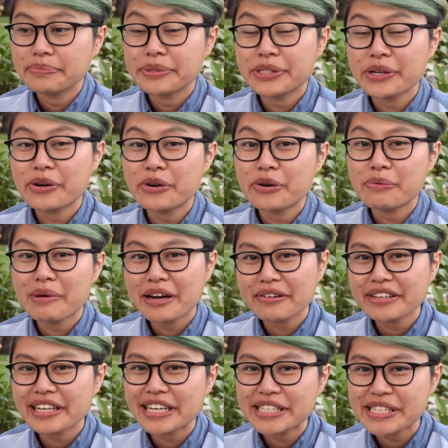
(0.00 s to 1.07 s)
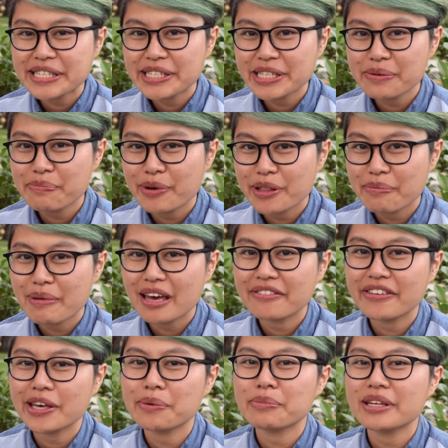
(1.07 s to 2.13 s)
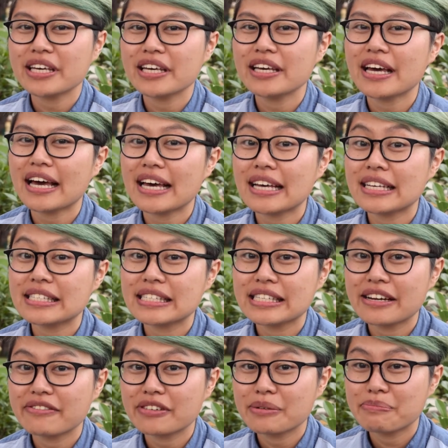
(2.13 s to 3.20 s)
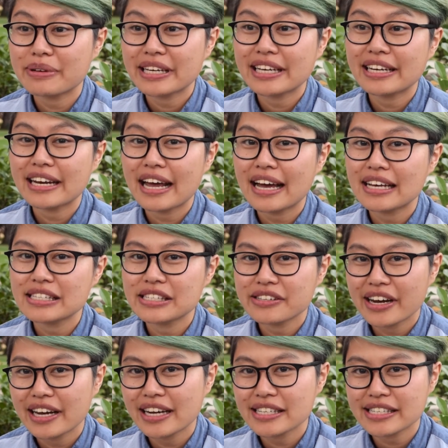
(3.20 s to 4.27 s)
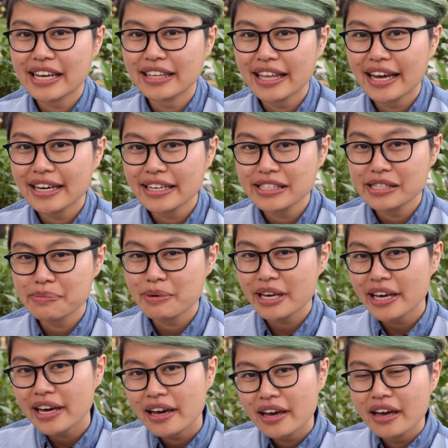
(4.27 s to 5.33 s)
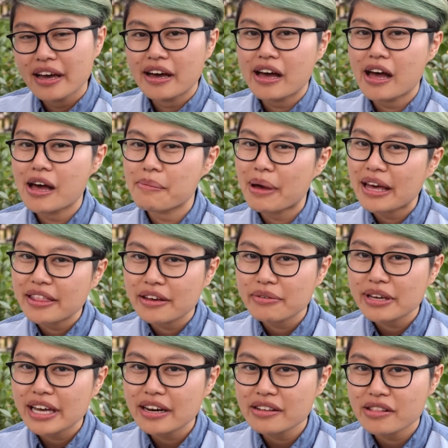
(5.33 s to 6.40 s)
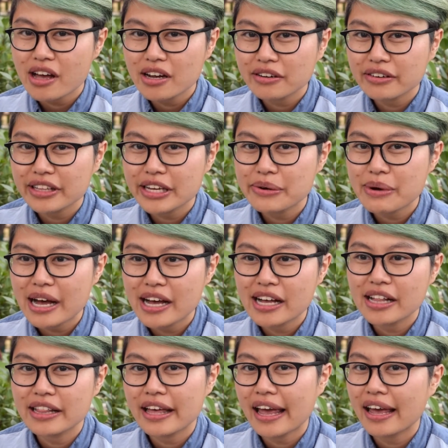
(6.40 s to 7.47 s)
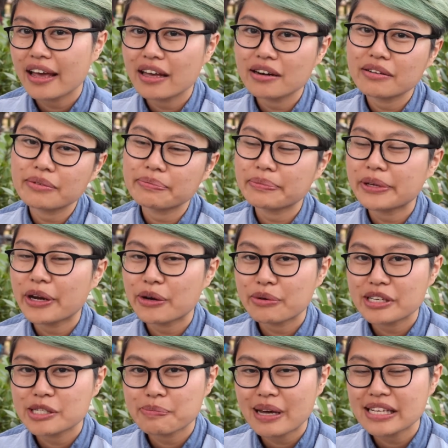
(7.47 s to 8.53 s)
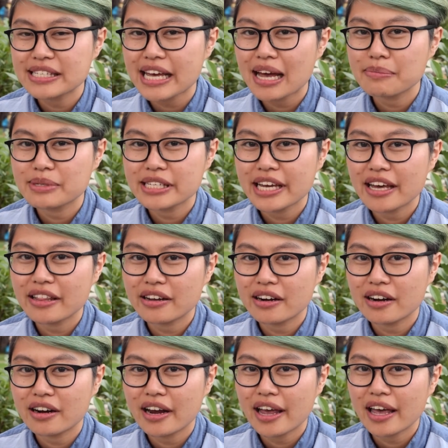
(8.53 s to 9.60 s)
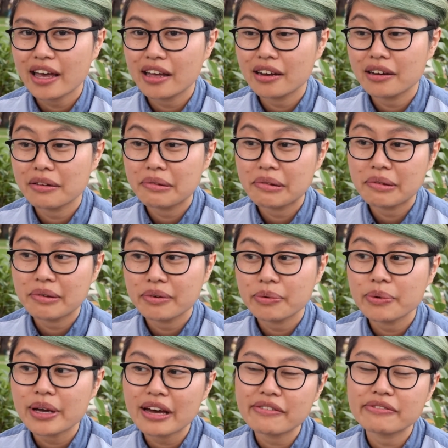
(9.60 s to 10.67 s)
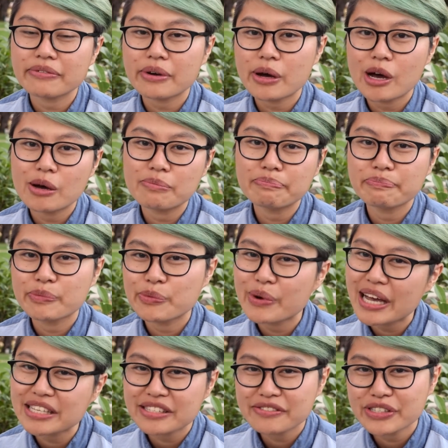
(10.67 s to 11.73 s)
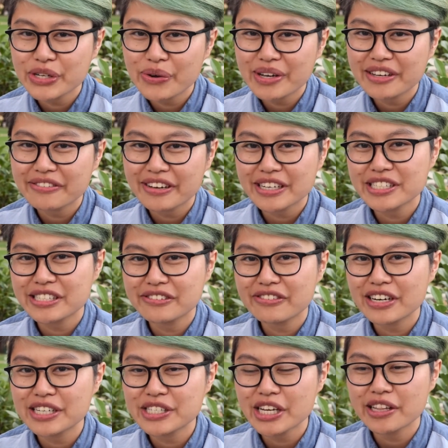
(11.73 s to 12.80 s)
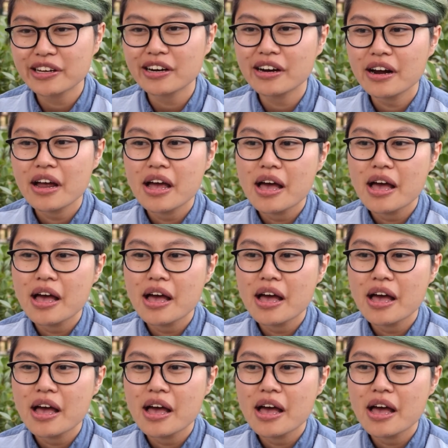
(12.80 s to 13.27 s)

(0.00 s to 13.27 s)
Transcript: So my relationship with my family has never been as great as I'd like it to be. I think we get along really well, and we spend time together, and we have ways of showing affection for each other.